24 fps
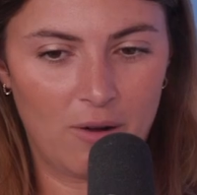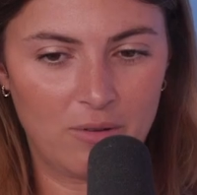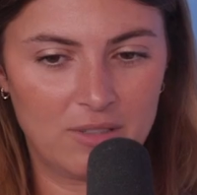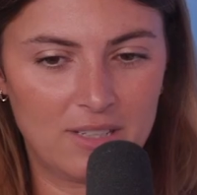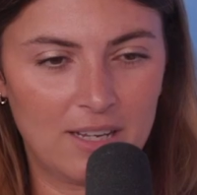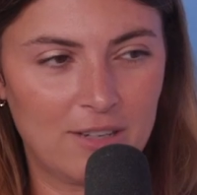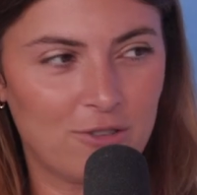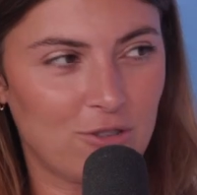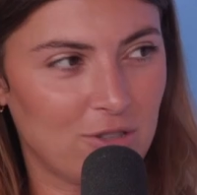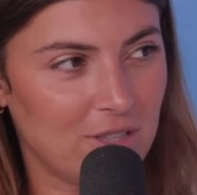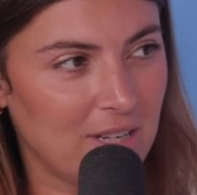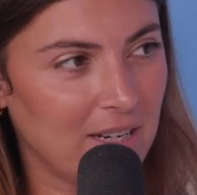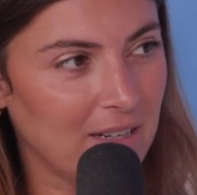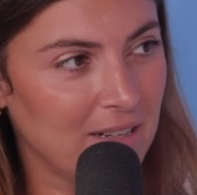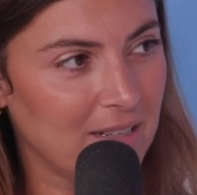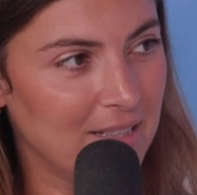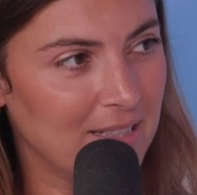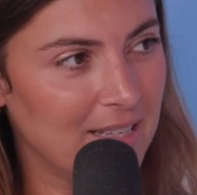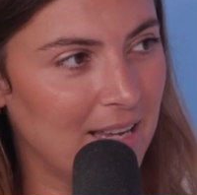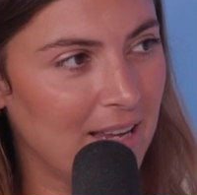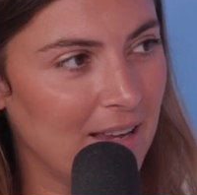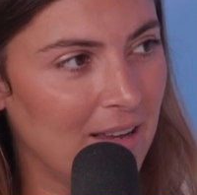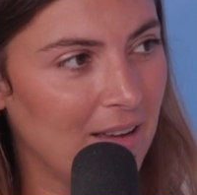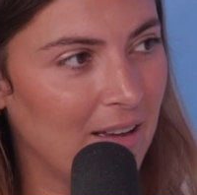you know, it's interesting to
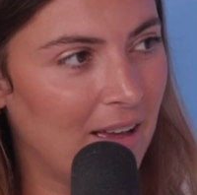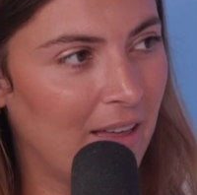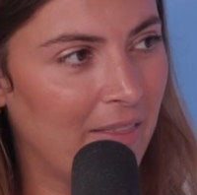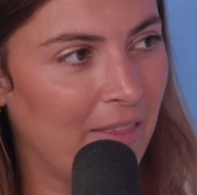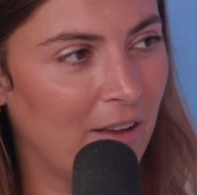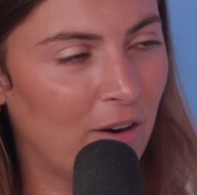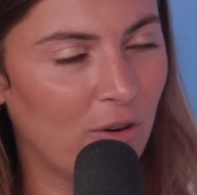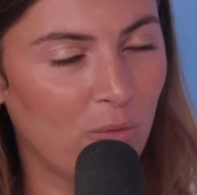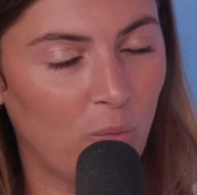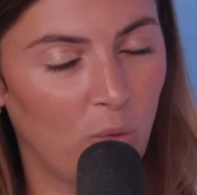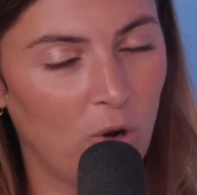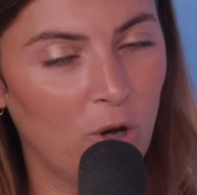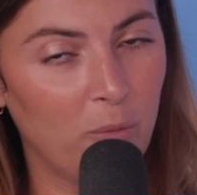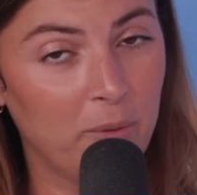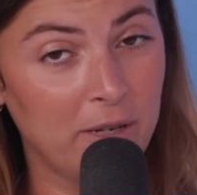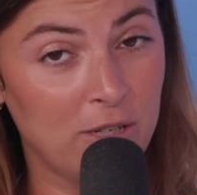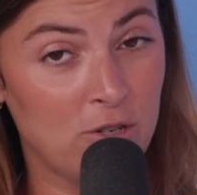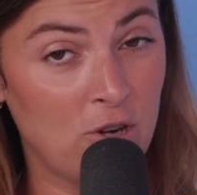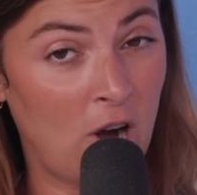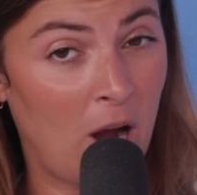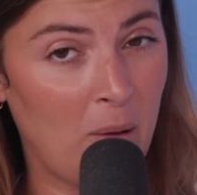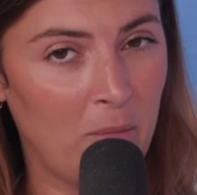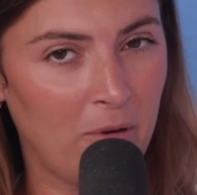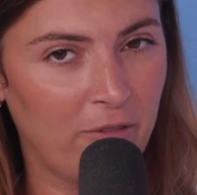see. And there will be
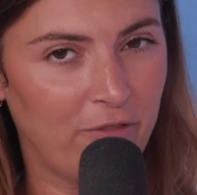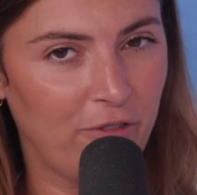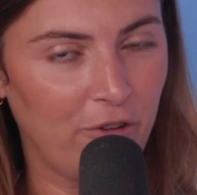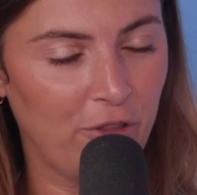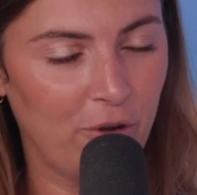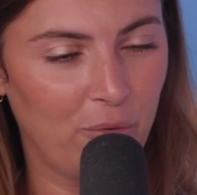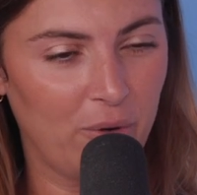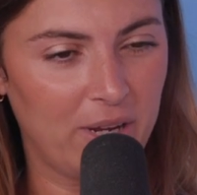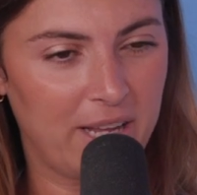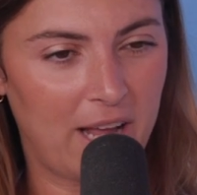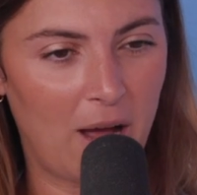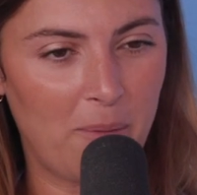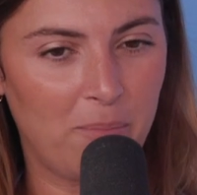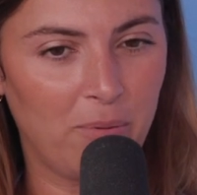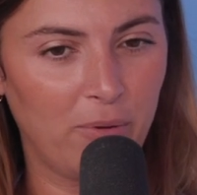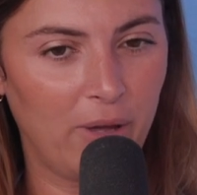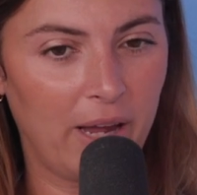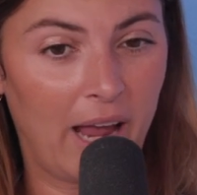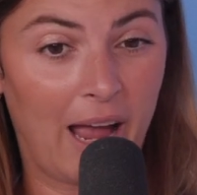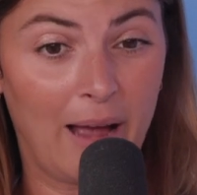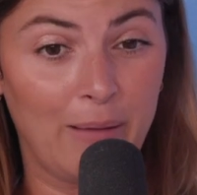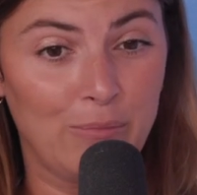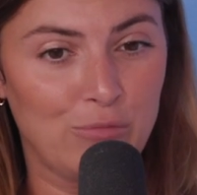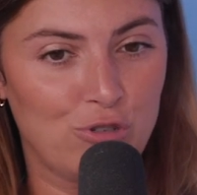drama for the
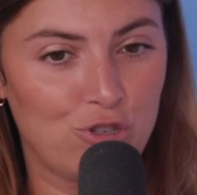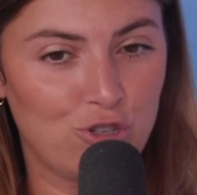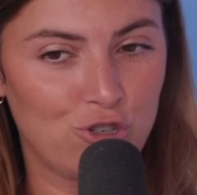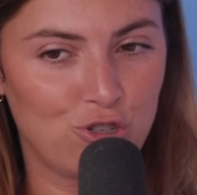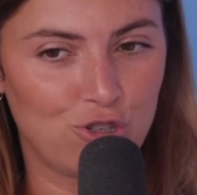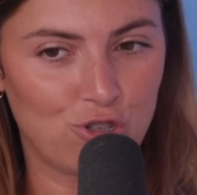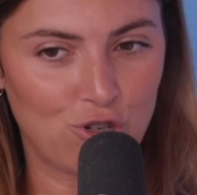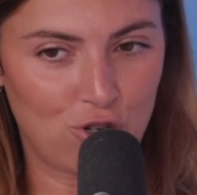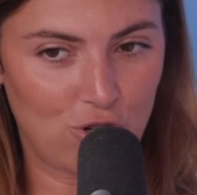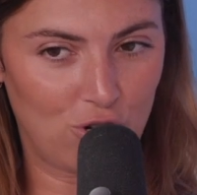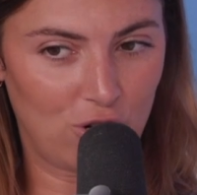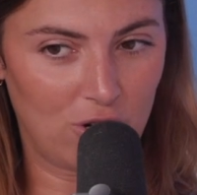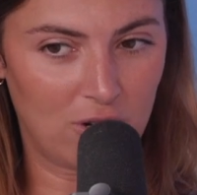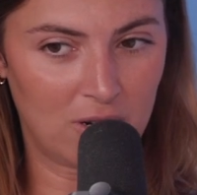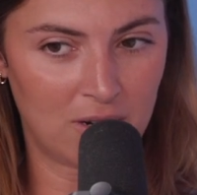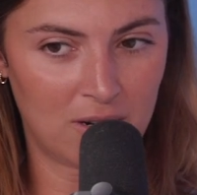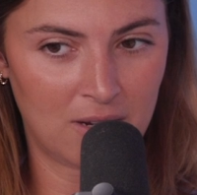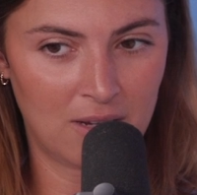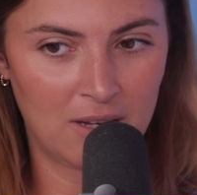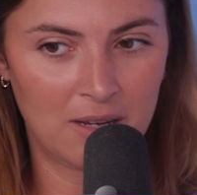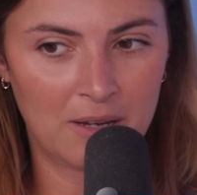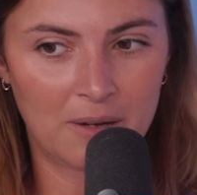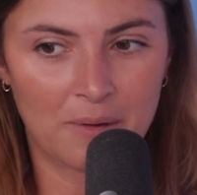recoupling, I'm sure.